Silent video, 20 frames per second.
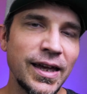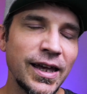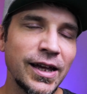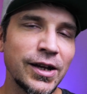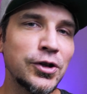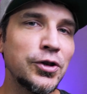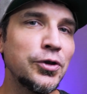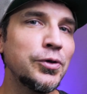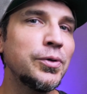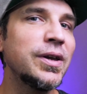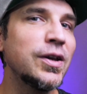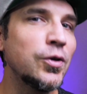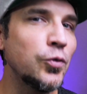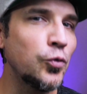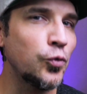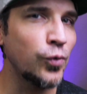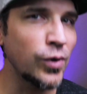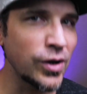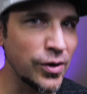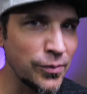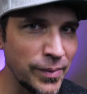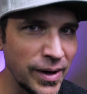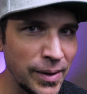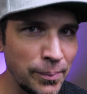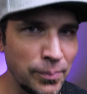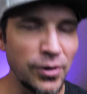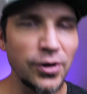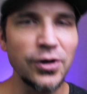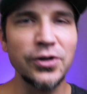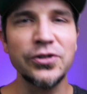including one of my
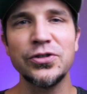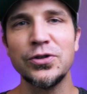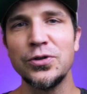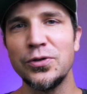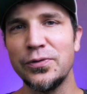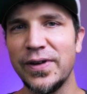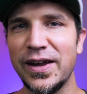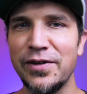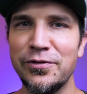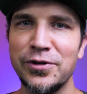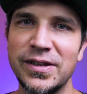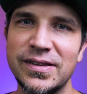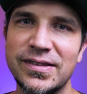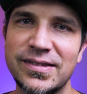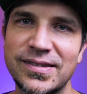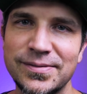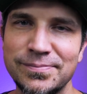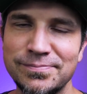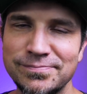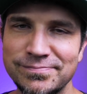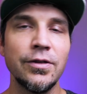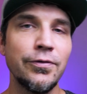personal favorites.